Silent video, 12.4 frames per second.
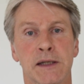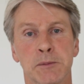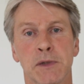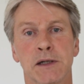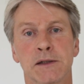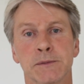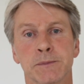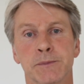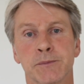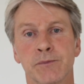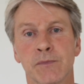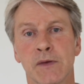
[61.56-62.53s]
Denmark.
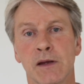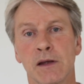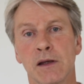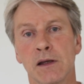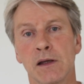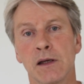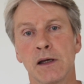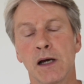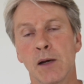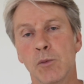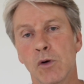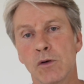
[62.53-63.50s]

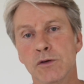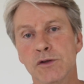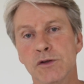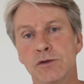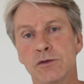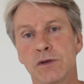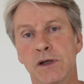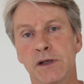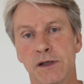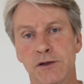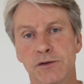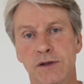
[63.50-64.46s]
I'm also an
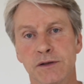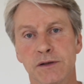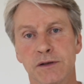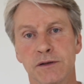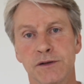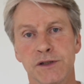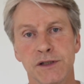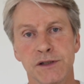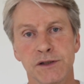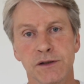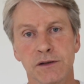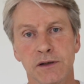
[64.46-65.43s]
international
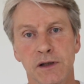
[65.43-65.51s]
teacher